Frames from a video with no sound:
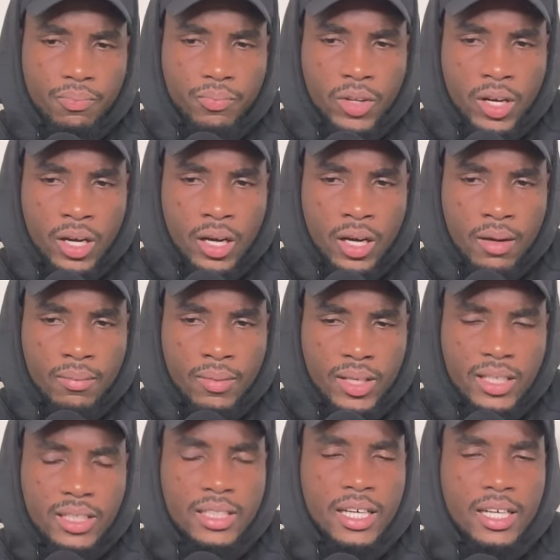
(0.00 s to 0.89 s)
um
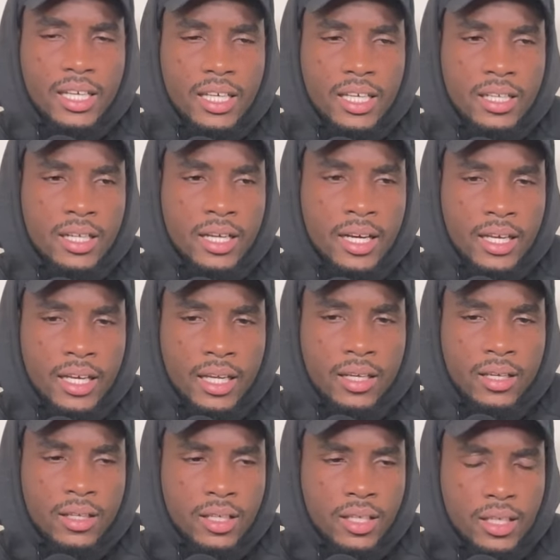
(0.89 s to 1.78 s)
Isaac Hayden
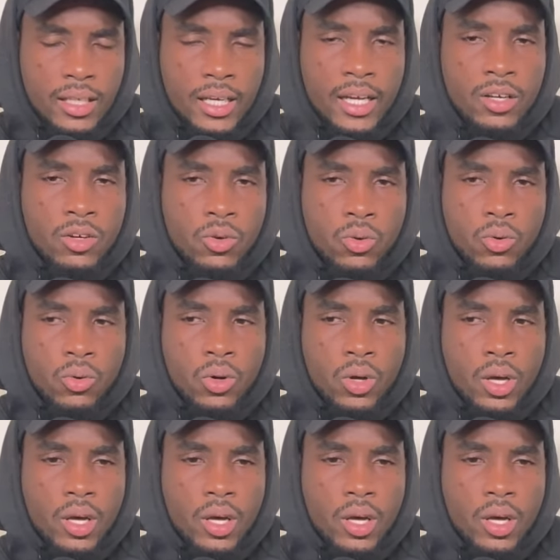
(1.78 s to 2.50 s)
again he can do